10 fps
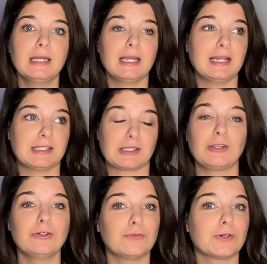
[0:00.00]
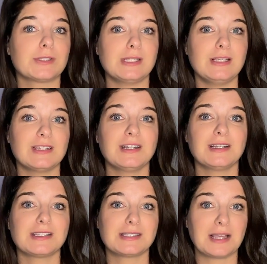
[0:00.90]
It's Q4 season,
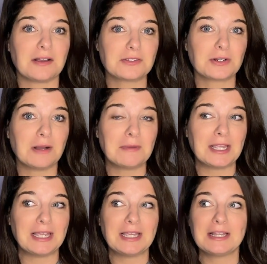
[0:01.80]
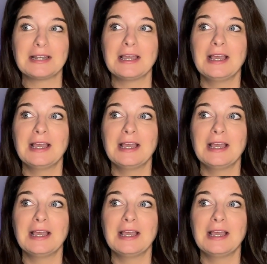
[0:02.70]
sales are coming in.